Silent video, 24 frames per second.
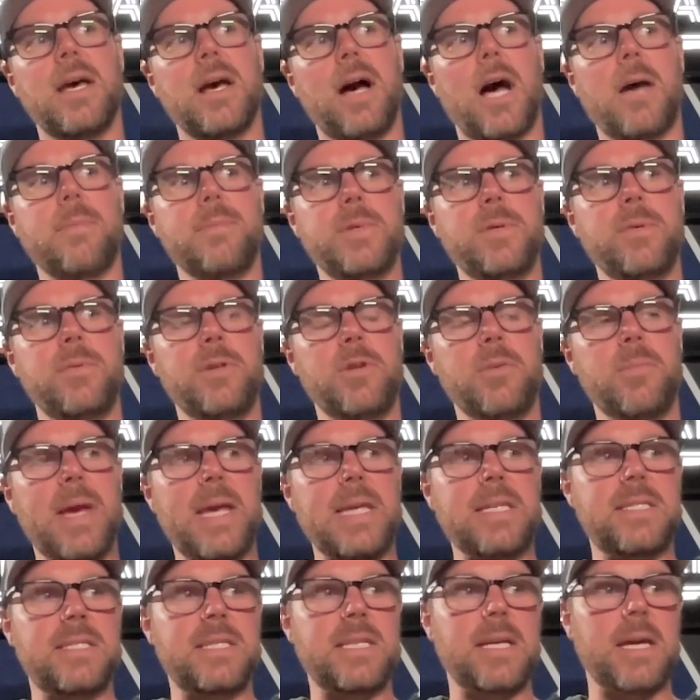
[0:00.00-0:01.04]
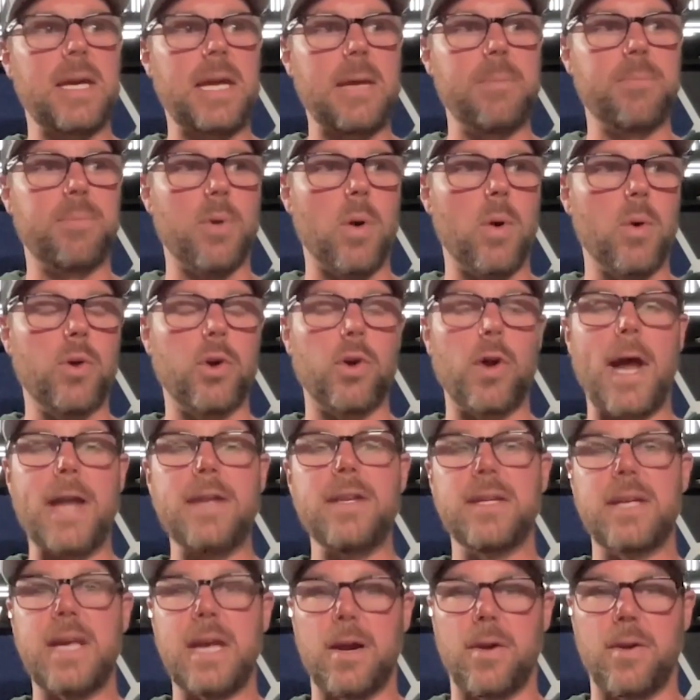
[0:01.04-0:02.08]
um, you you may see a broker and
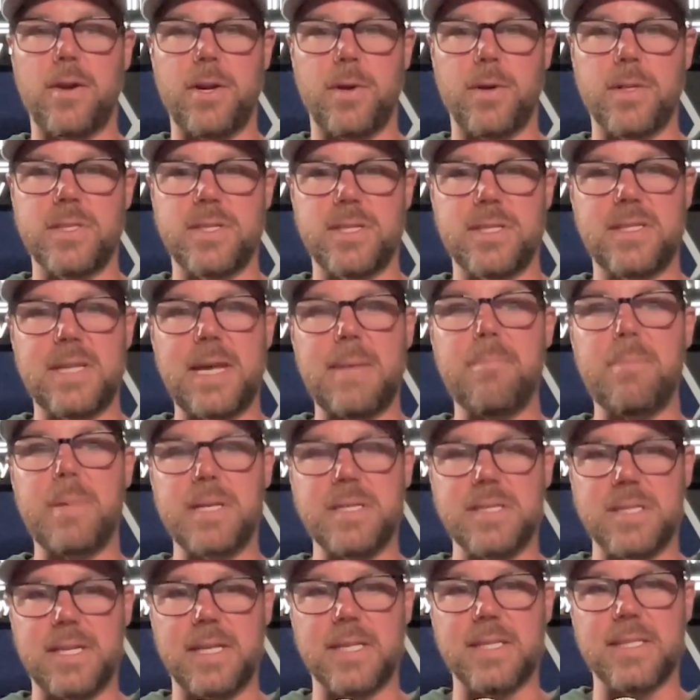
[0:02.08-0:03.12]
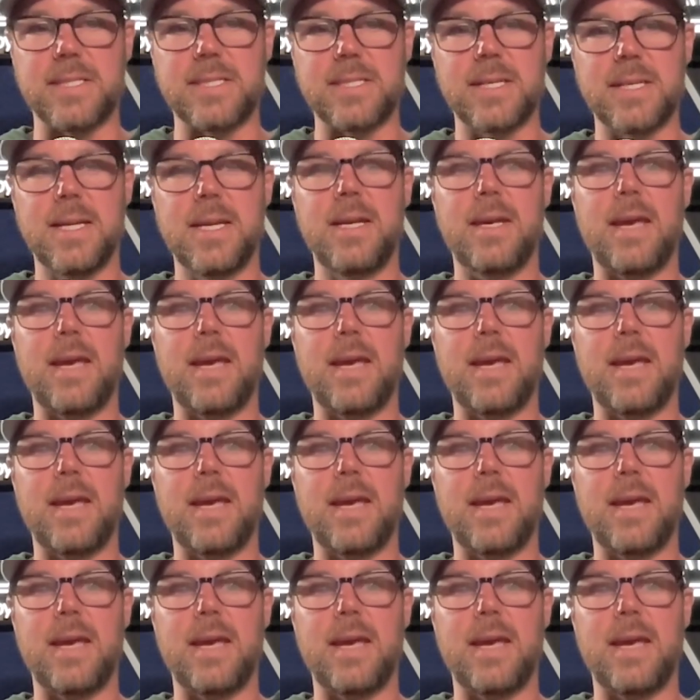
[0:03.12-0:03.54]
a carrier is the same business.